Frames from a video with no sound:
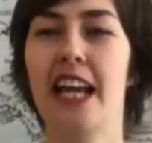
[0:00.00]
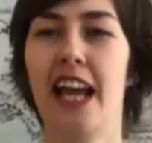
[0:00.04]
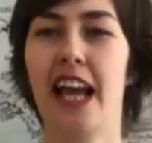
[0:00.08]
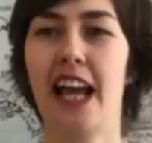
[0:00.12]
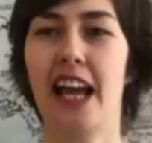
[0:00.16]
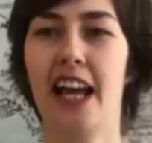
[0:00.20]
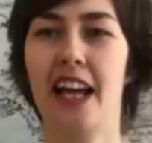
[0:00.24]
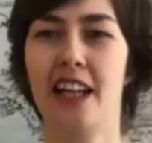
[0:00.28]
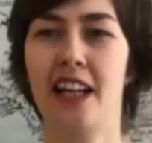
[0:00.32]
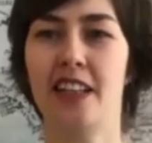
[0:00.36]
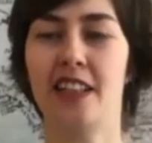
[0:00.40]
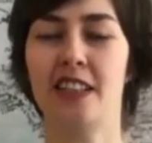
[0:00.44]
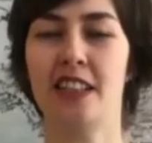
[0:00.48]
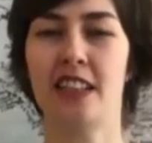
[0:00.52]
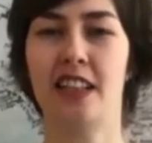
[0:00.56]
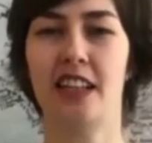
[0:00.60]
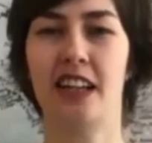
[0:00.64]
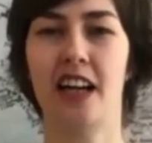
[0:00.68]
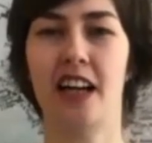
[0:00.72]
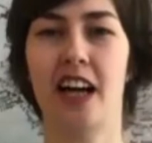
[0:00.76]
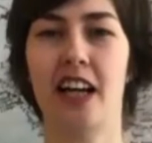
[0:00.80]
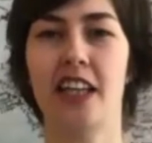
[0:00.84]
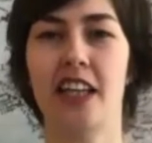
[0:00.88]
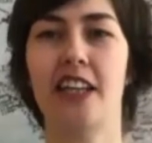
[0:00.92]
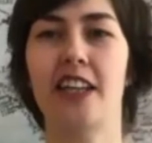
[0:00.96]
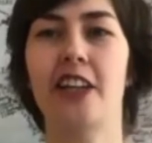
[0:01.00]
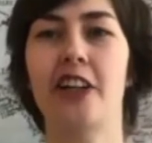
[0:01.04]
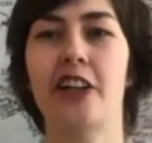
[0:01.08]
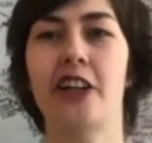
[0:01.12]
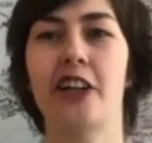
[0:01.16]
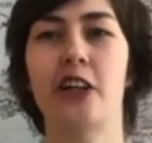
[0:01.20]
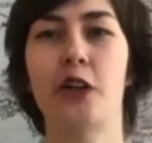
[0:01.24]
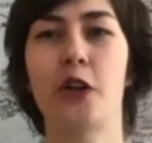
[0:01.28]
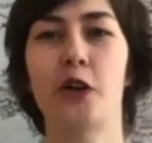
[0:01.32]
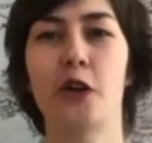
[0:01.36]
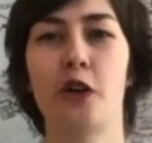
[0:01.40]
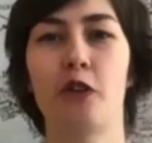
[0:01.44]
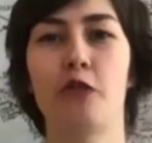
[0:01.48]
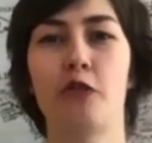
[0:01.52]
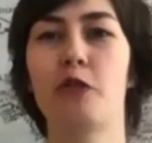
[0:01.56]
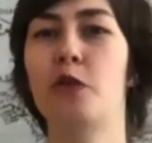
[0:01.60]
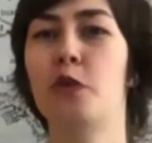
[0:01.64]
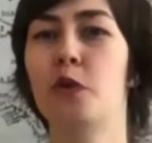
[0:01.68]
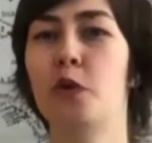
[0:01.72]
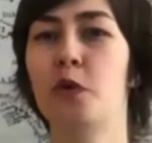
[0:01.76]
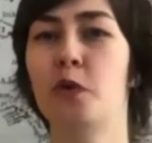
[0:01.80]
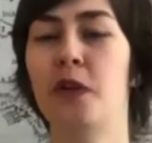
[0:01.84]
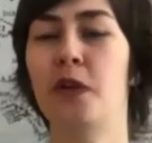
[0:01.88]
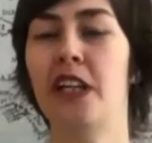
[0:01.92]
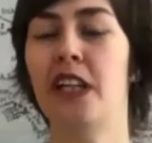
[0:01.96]
And uh, I hear a lot of
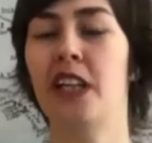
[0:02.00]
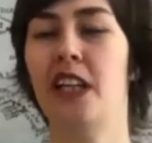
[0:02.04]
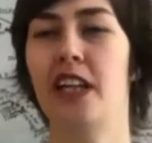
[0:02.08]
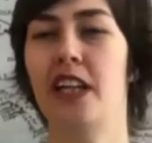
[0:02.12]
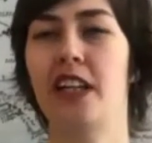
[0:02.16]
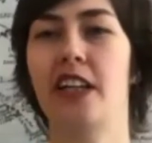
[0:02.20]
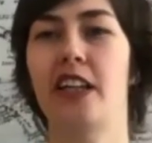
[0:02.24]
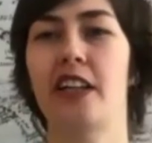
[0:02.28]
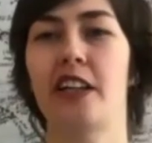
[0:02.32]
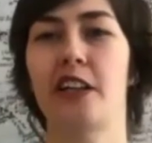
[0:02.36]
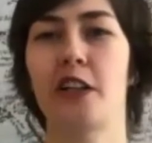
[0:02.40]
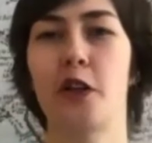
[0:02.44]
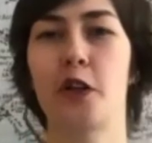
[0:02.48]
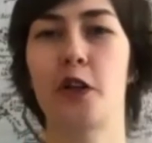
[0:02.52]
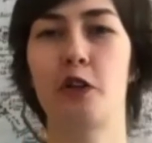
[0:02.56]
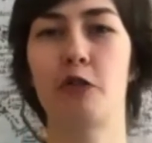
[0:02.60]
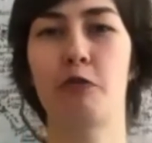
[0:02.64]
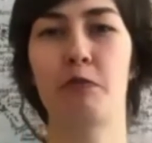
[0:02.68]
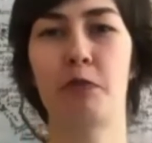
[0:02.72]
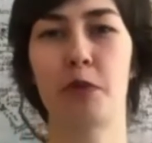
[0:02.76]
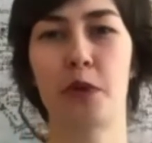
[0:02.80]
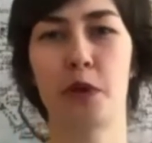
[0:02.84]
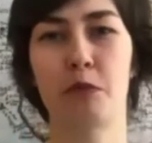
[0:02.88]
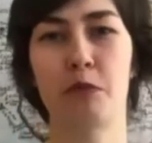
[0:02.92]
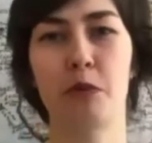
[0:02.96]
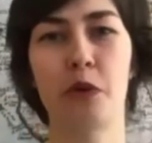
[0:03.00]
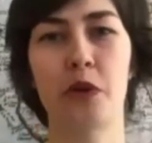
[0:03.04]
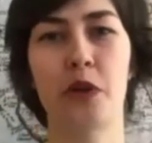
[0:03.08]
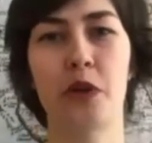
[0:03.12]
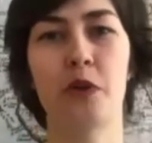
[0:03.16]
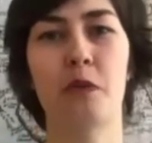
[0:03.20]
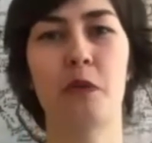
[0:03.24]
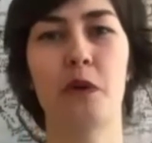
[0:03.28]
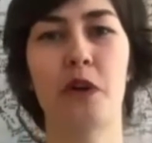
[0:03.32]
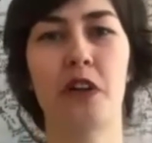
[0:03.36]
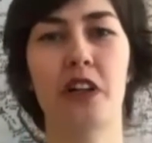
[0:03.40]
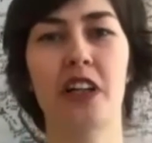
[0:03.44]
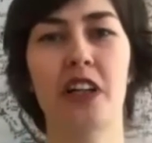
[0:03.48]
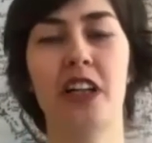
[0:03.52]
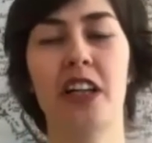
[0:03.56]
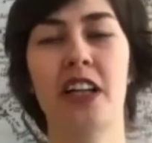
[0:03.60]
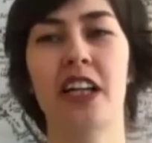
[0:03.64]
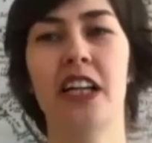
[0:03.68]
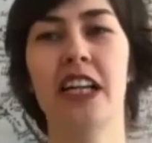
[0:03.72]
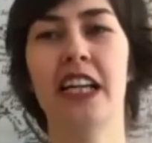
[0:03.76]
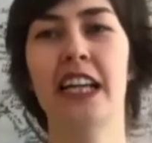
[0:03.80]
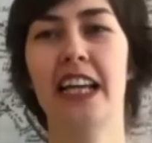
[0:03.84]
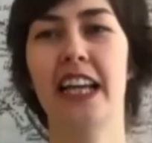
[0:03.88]
goodwill. I hear a lot of pro bono work.